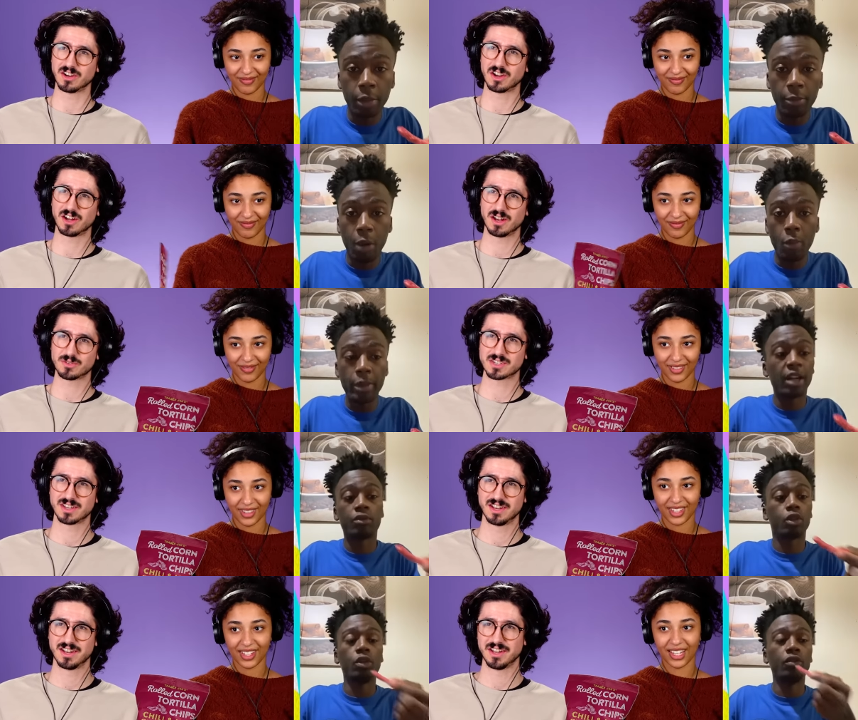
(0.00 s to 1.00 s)
Speaker 1: the knockoffs?
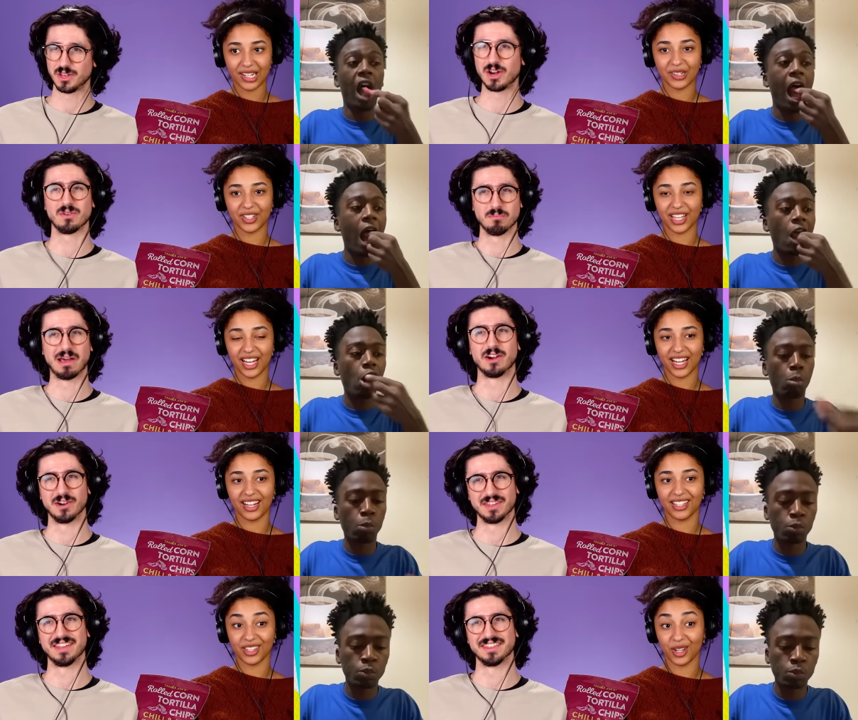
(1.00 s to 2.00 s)
Oh, they're even yeah,
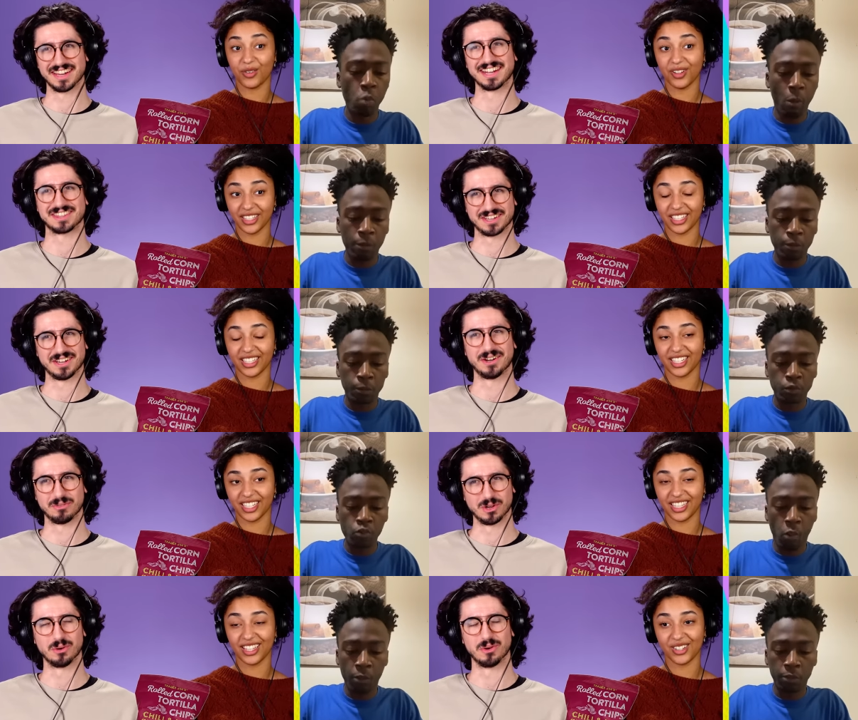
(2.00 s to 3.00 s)
better than like really the good. real